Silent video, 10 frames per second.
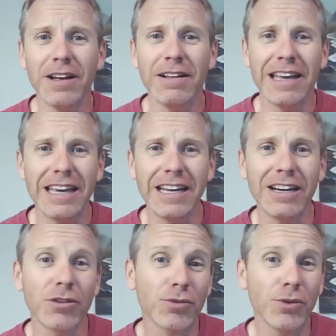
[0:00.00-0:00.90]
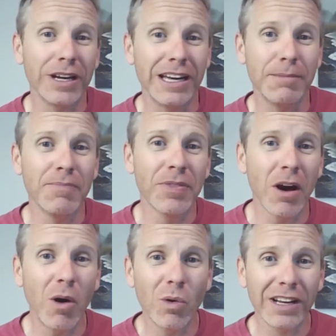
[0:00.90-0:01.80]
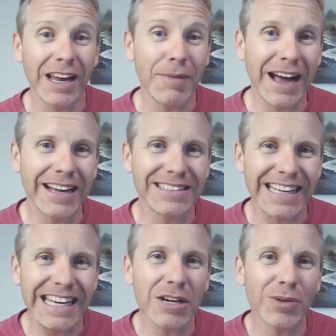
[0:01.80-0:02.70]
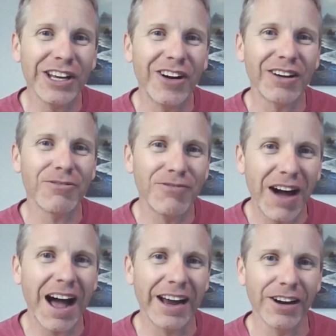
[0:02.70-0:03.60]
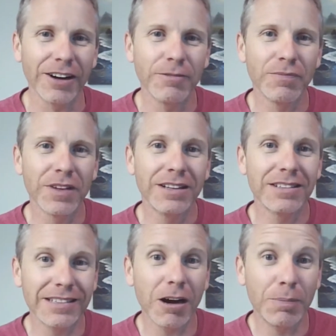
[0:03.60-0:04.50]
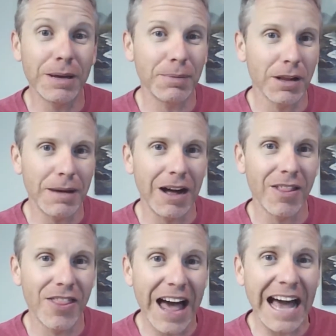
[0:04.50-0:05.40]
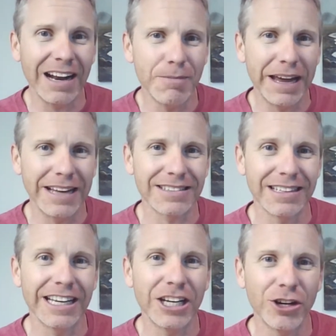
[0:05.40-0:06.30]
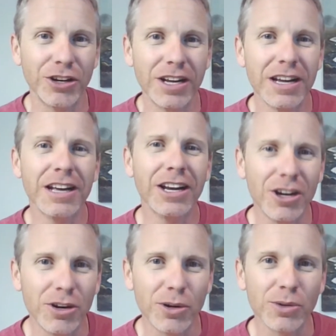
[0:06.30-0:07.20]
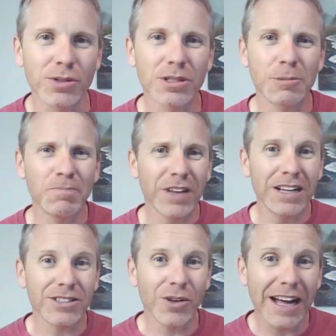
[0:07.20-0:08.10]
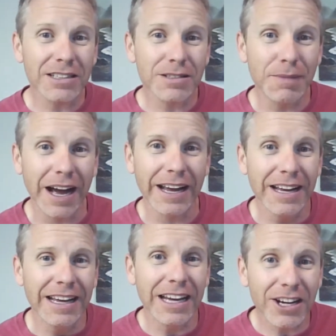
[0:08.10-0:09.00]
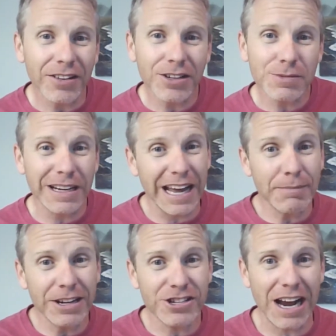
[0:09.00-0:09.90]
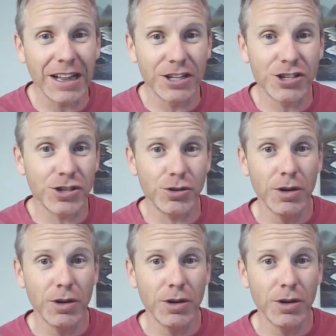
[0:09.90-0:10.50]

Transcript: in and through Him only? Am I as equally on fire to tell people about that amazingly good news? And so that's my encouragement and my challenge to